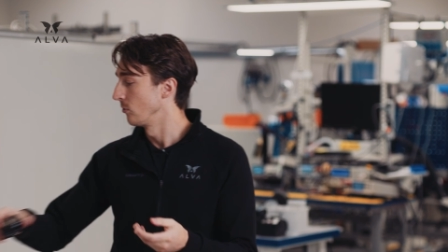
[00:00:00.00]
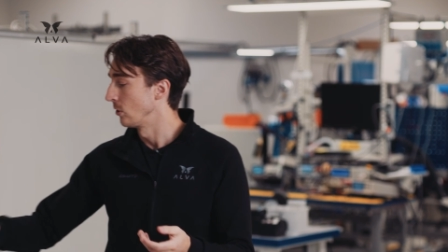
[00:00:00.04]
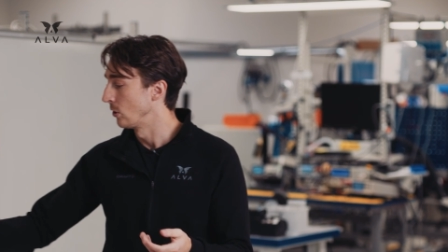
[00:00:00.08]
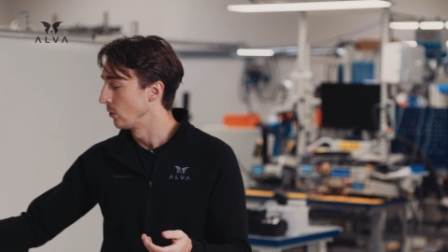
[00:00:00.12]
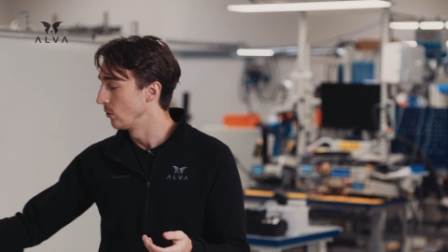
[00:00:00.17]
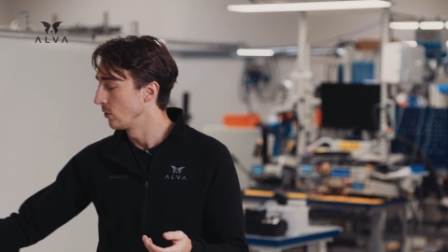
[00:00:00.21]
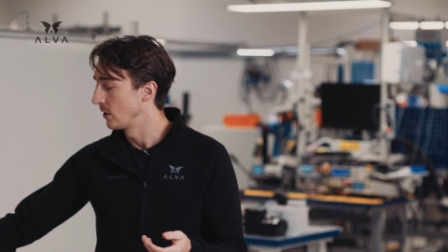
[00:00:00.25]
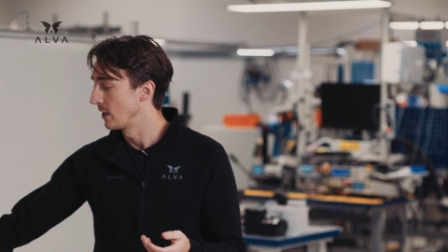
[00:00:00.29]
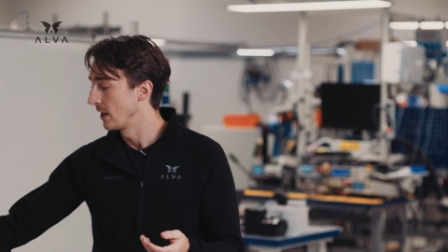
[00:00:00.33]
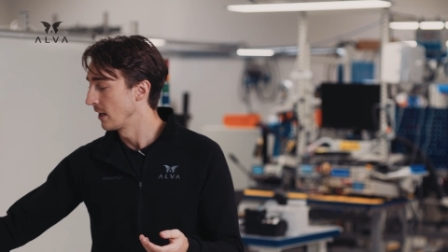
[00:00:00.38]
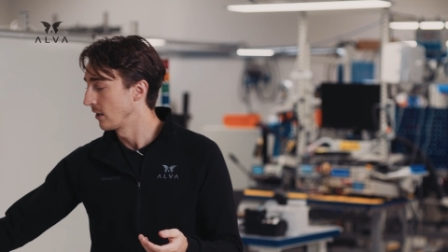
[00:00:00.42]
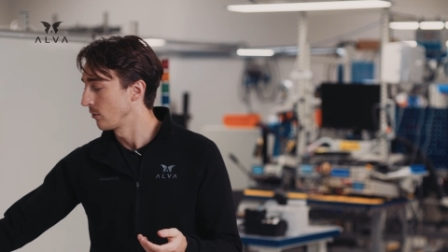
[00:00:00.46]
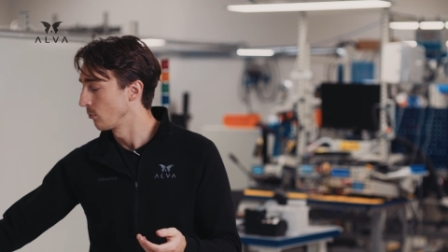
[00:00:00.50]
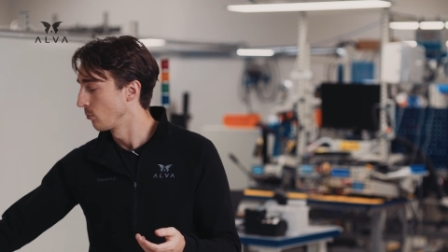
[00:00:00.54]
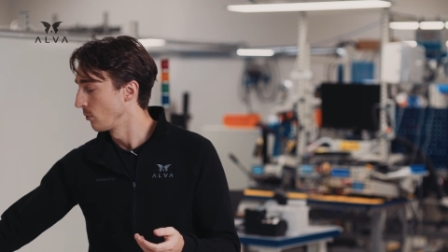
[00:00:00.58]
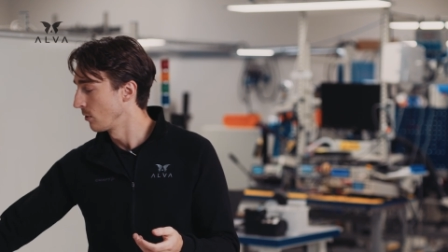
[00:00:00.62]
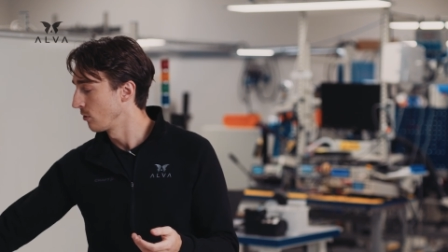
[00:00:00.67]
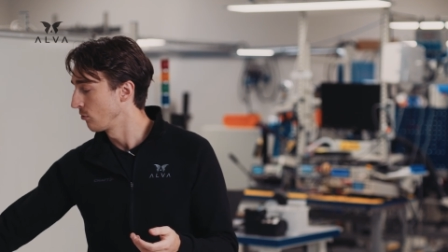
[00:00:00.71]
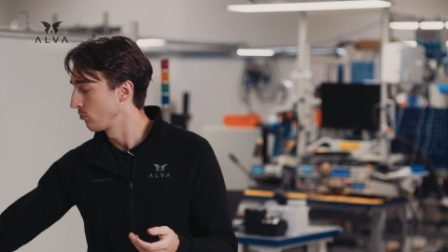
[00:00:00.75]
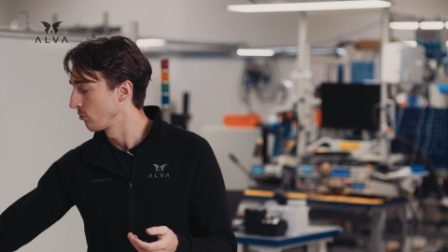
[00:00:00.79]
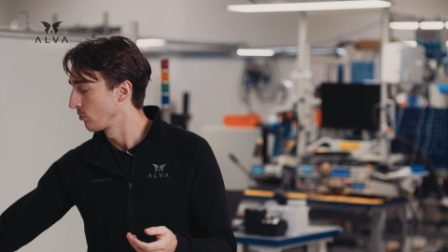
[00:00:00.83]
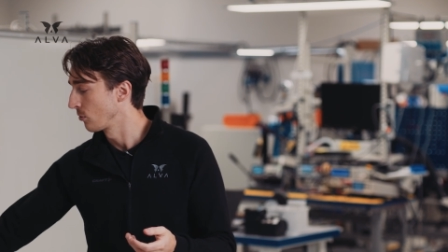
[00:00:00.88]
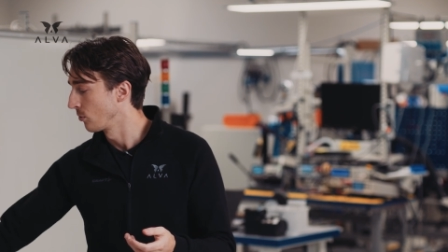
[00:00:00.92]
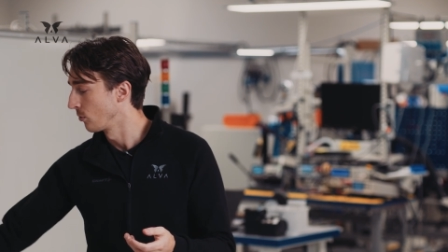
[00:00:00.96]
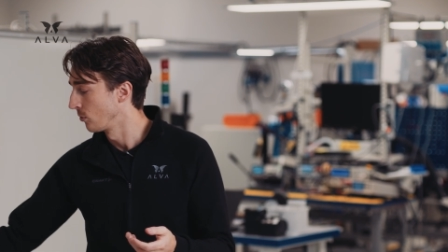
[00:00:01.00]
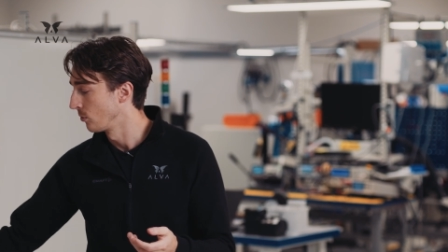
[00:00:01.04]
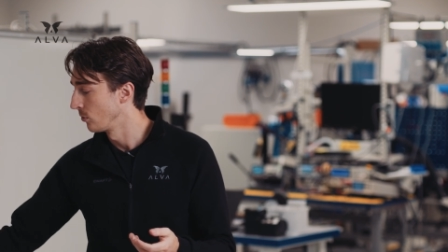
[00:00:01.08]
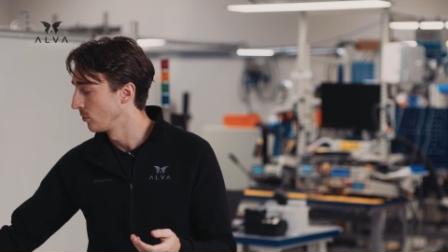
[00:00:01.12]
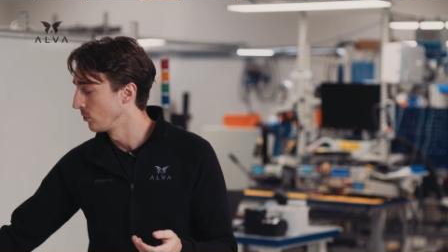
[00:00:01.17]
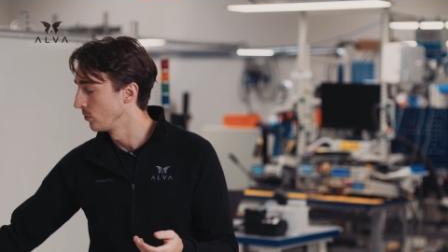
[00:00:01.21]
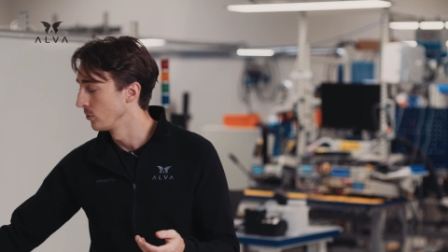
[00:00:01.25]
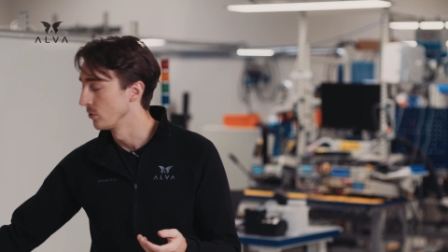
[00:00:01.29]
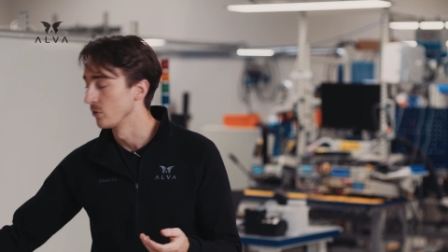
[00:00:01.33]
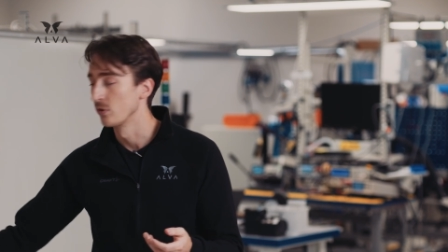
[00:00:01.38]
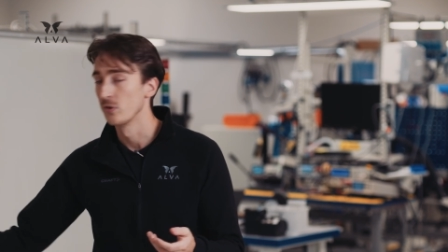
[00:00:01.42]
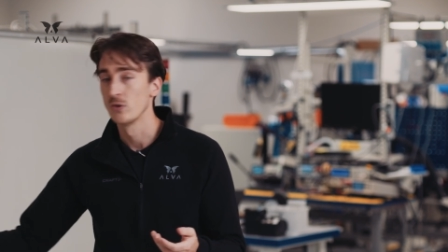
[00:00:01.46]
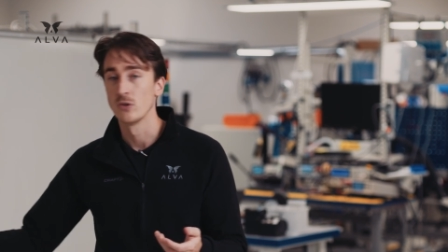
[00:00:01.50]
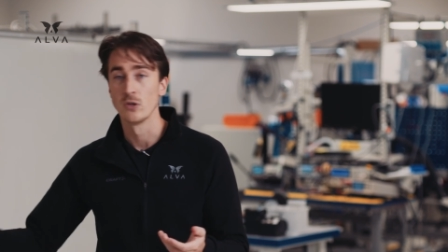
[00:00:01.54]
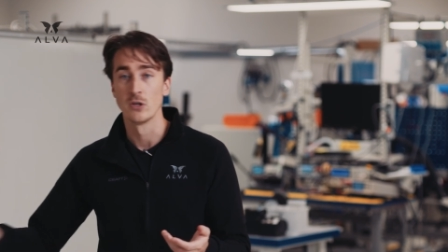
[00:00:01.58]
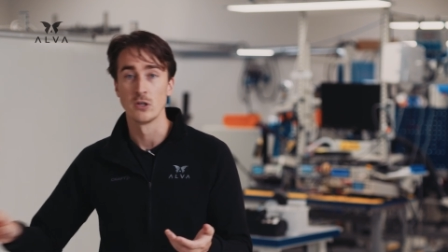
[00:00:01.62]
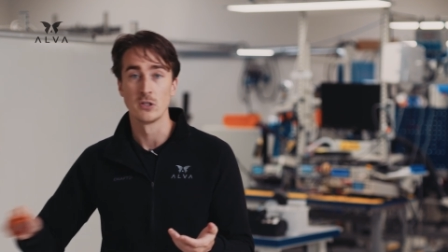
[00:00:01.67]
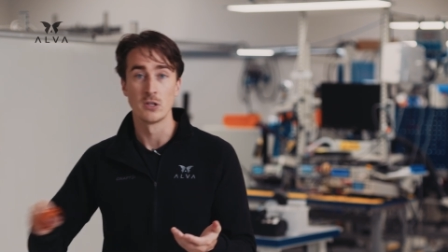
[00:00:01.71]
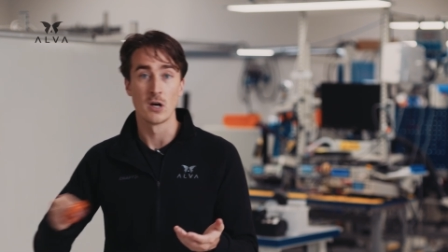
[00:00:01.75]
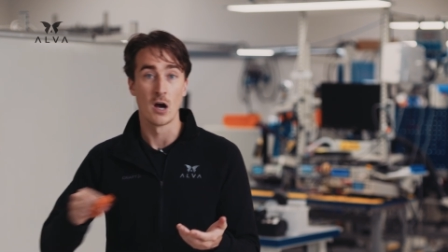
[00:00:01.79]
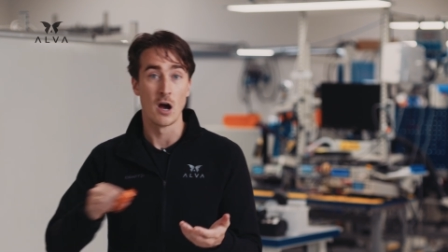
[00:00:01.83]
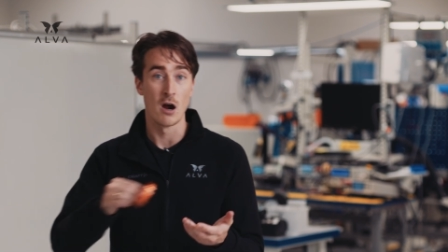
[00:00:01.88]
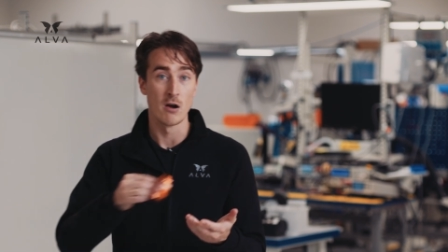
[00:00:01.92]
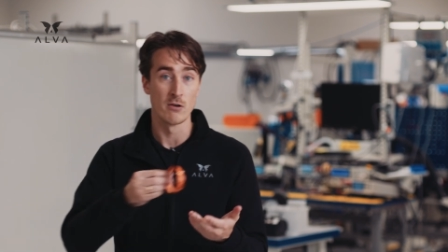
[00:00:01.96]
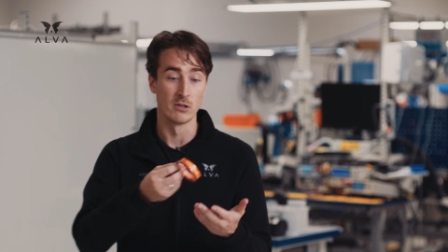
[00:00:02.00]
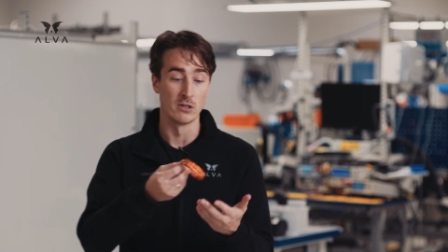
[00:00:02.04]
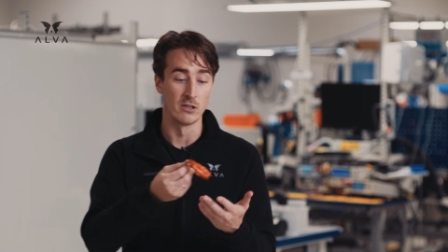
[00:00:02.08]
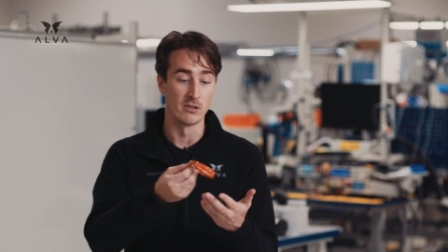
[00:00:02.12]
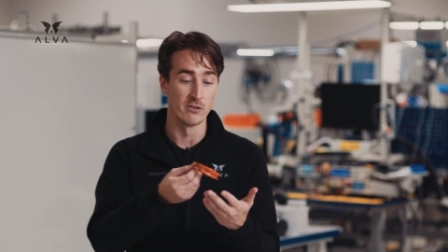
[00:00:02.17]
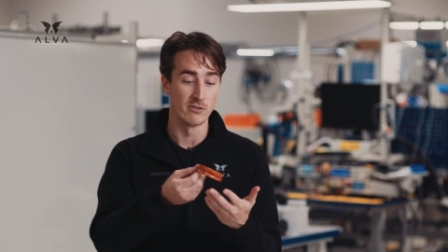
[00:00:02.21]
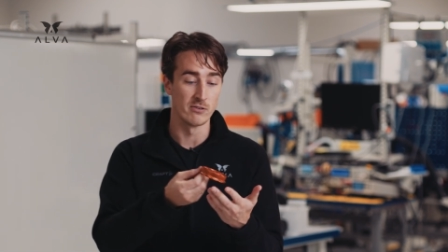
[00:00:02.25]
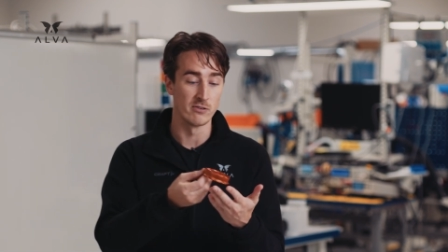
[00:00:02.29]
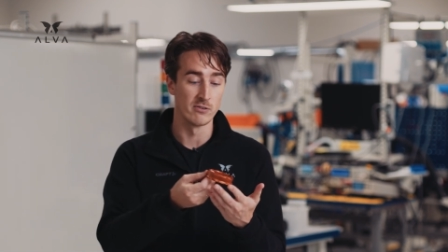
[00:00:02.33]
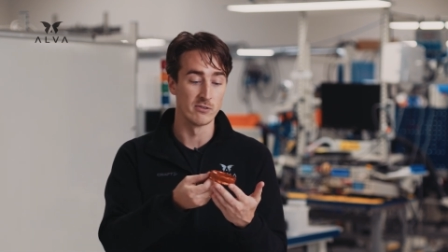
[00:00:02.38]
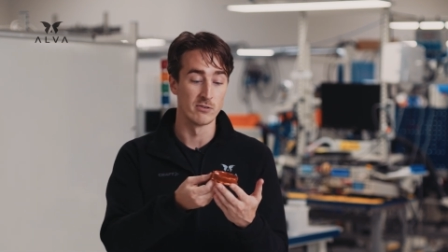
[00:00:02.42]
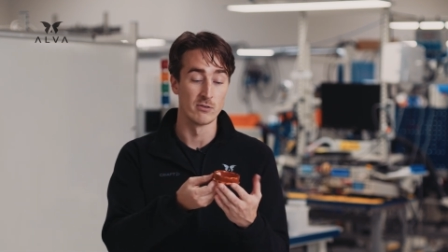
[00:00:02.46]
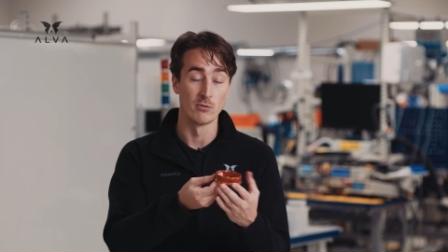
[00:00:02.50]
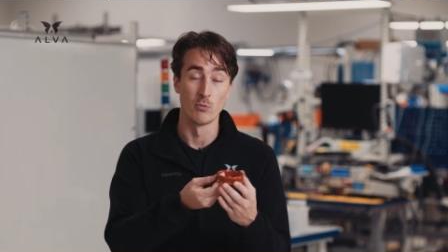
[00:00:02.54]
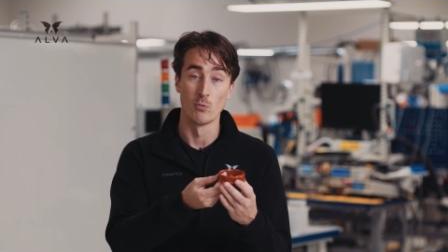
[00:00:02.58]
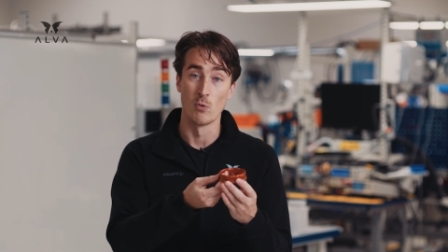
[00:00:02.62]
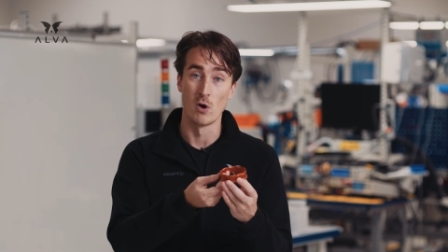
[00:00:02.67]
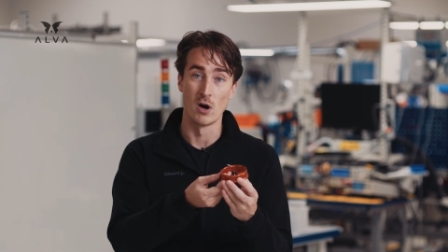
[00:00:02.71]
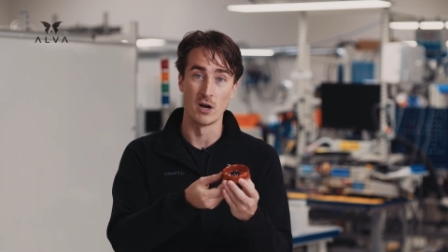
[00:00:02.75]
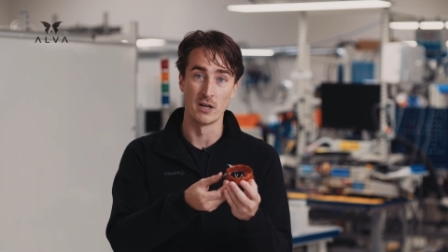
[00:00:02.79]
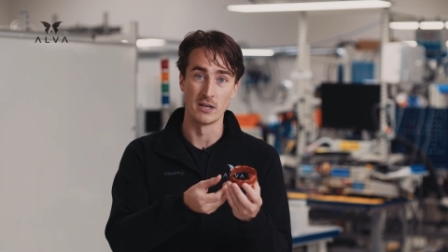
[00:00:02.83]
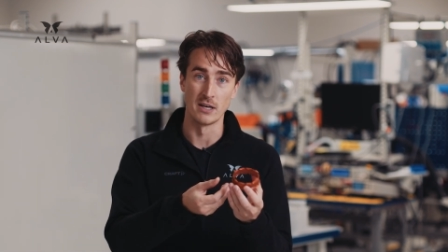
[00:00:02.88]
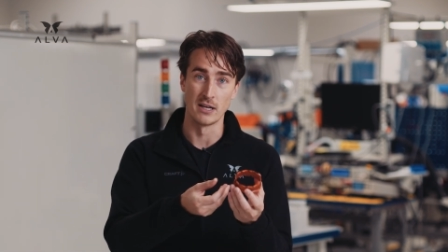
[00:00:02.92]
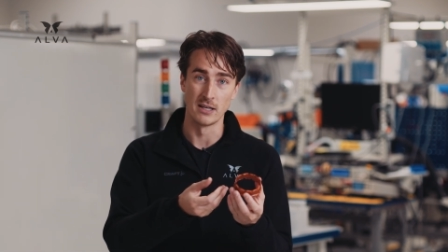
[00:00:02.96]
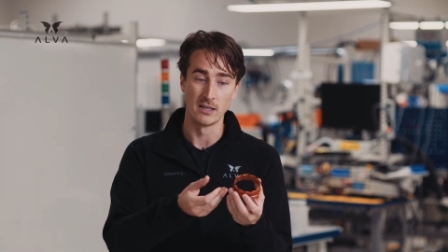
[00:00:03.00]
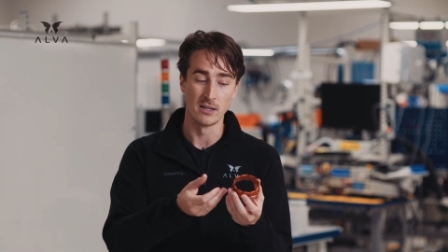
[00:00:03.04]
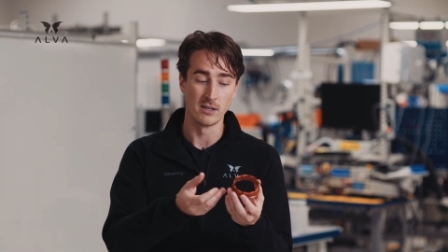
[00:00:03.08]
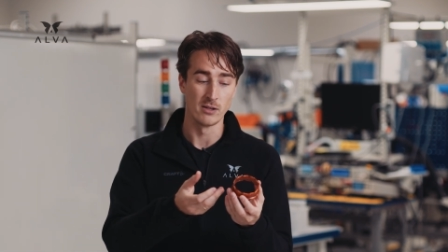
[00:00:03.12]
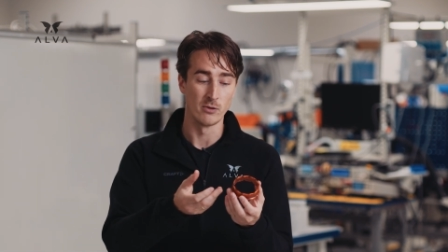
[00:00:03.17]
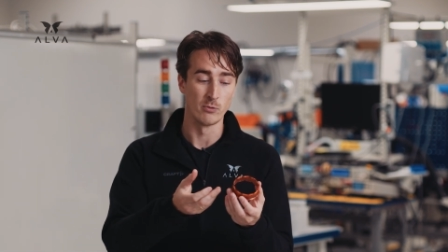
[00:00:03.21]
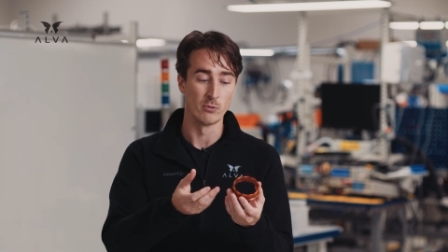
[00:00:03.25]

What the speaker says: you get what is called an ironless winding,